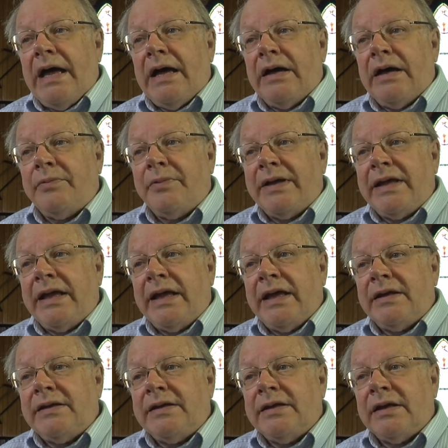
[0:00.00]
We
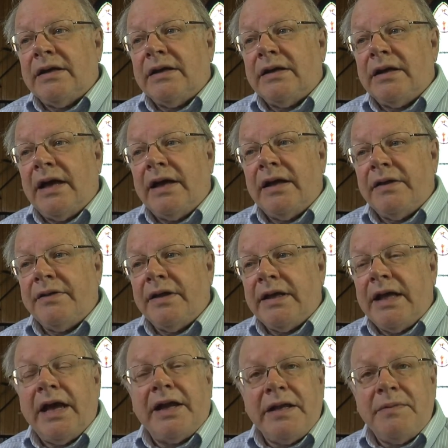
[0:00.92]
had
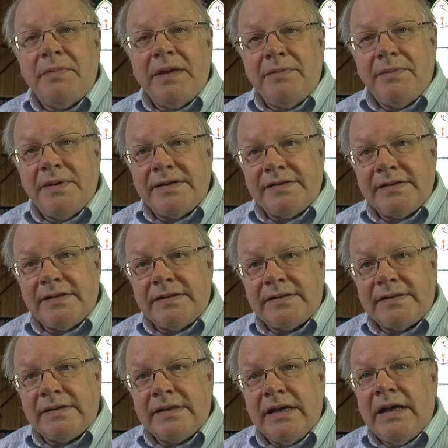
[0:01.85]
the honeybee
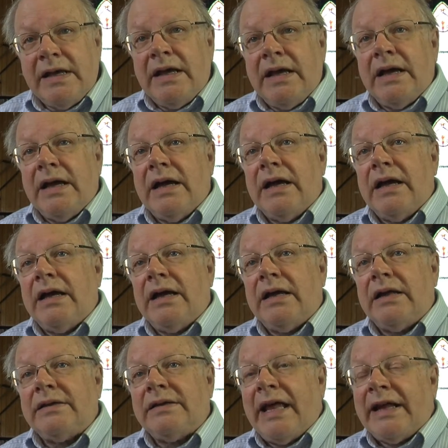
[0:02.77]
business,
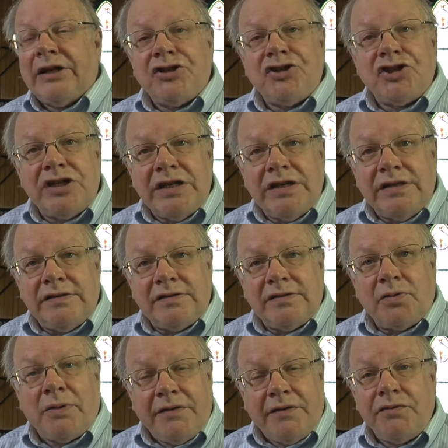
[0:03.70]
a lot of cheese,
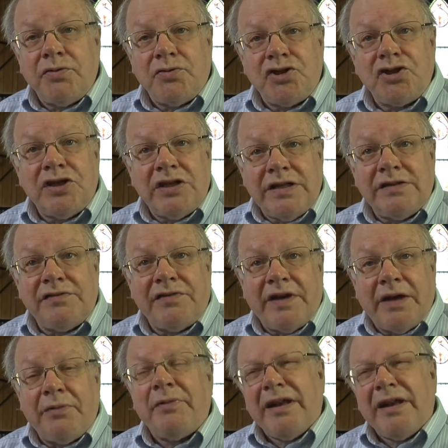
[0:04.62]
quite a few cheese factories.